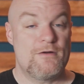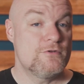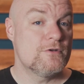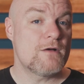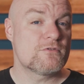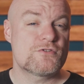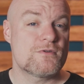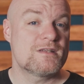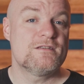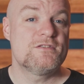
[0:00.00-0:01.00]
Now, you're not
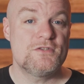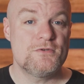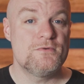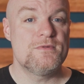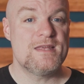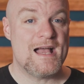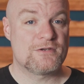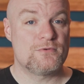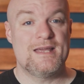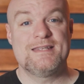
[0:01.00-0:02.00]
restricted to the
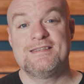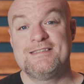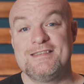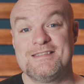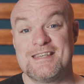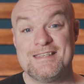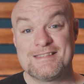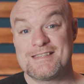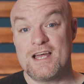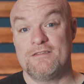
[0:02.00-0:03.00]
actual entities
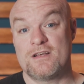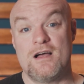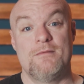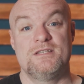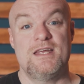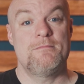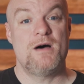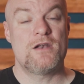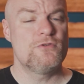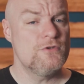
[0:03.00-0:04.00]
inside of the Common Data
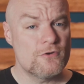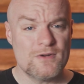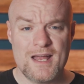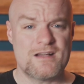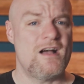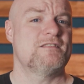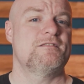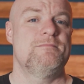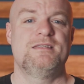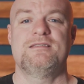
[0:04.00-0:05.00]
Model. You can create
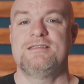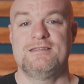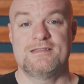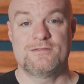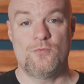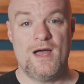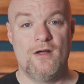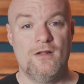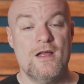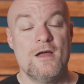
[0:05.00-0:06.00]
custom entities as
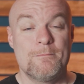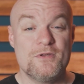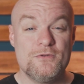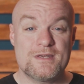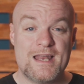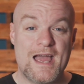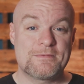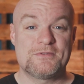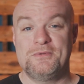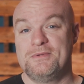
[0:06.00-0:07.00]
well, but you can
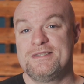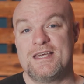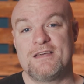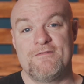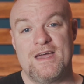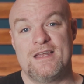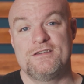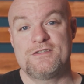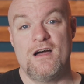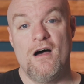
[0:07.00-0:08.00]
absolutely take
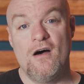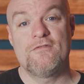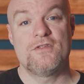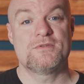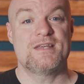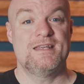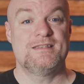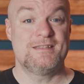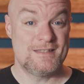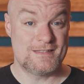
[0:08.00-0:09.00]
advantage of those
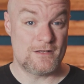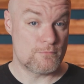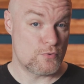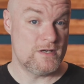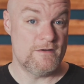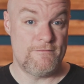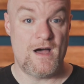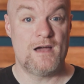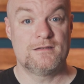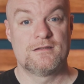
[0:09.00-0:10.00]
entities that are
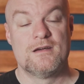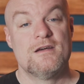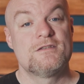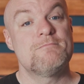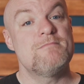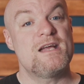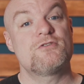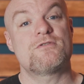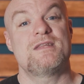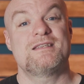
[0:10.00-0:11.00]
predefined to make
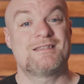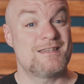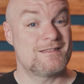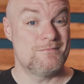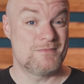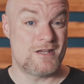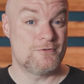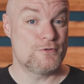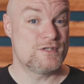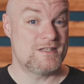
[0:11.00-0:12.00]
sure that systems
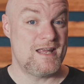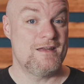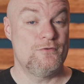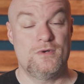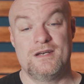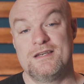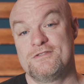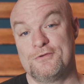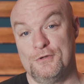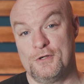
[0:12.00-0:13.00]
understand what it
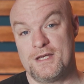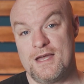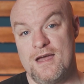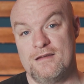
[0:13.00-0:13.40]
is you're looking